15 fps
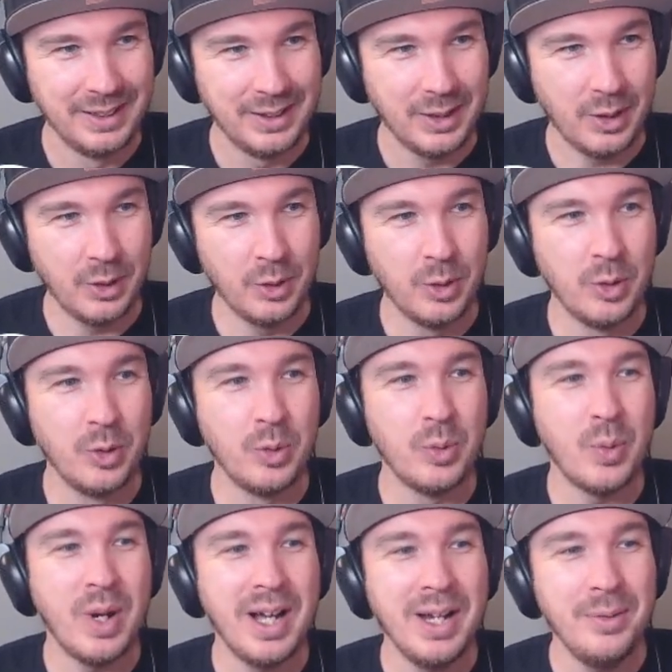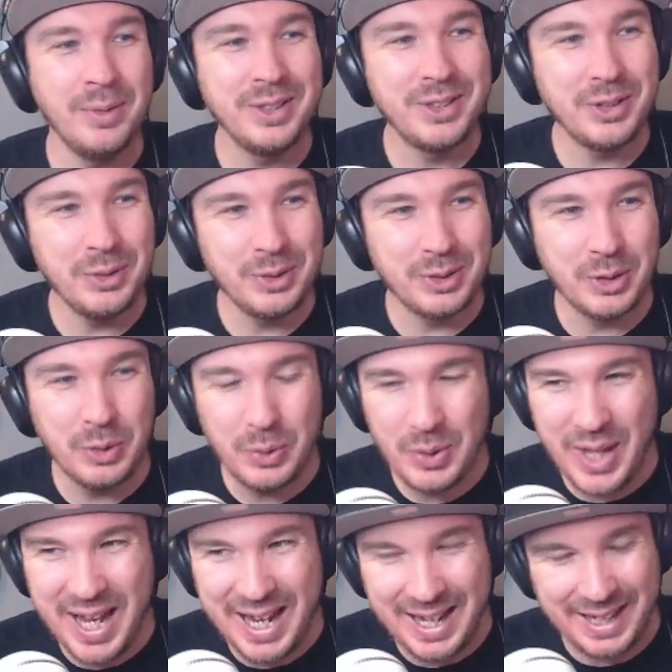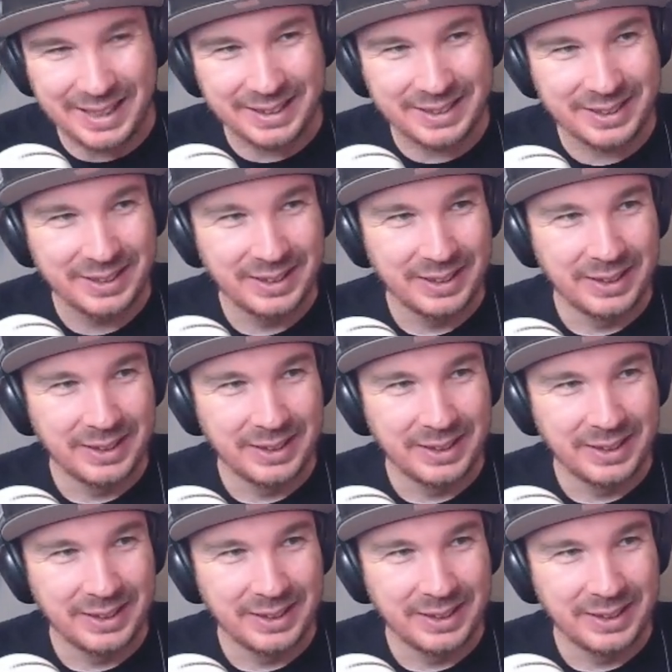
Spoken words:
Oh, why would you do that?